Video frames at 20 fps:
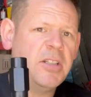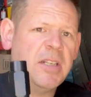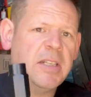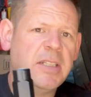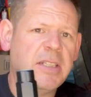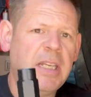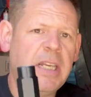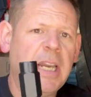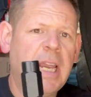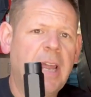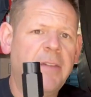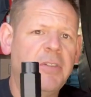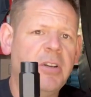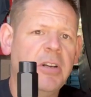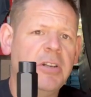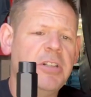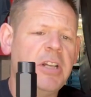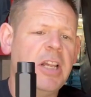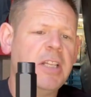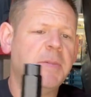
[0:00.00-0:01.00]
you can see, you have
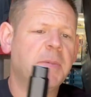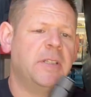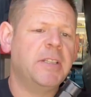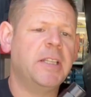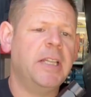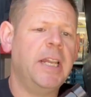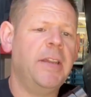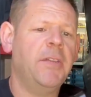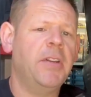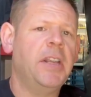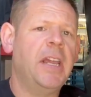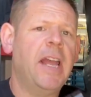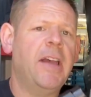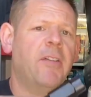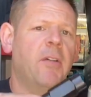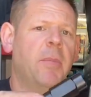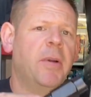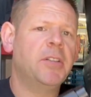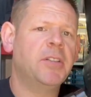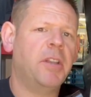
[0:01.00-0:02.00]
your adjustment sleeve and you have
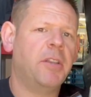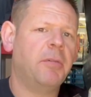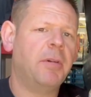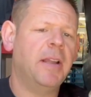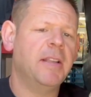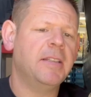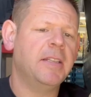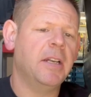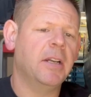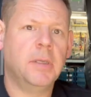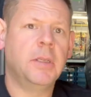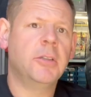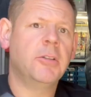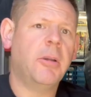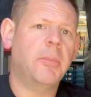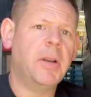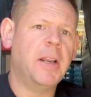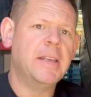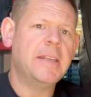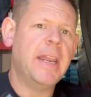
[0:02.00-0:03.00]
a bunch of threads here. So
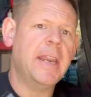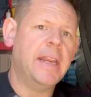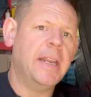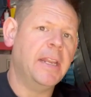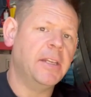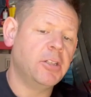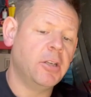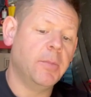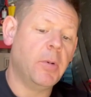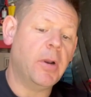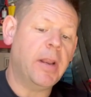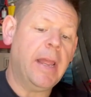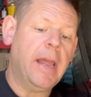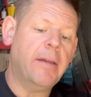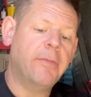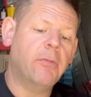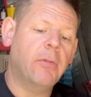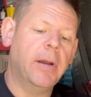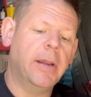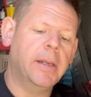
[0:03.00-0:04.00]
I'm going to take it into about
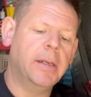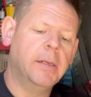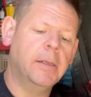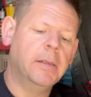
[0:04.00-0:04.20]
halfway.